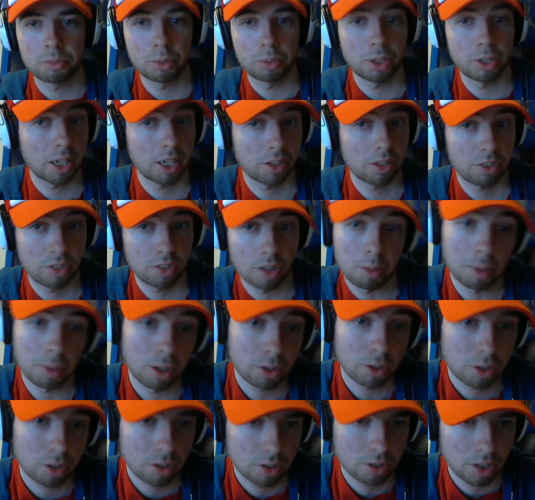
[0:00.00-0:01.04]
but you can't see the
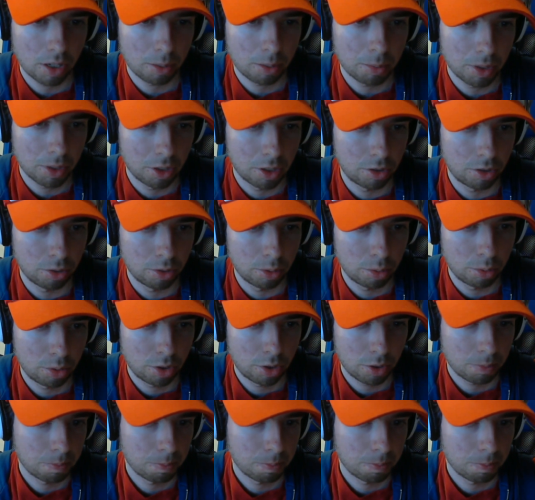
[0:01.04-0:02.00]
mouse because I'm a douche.